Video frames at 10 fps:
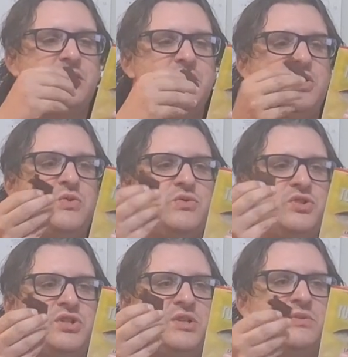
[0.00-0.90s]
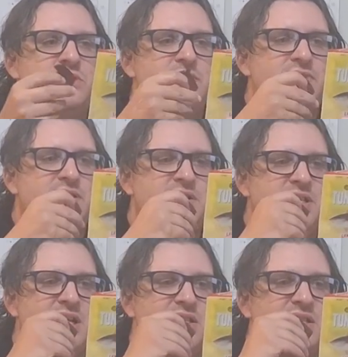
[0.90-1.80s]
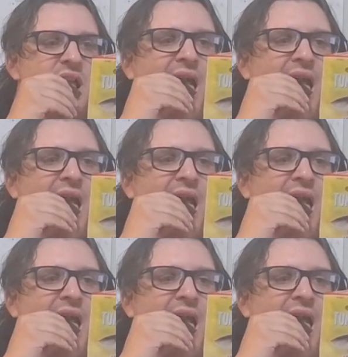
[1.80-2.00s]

huge distinguished difference in taste.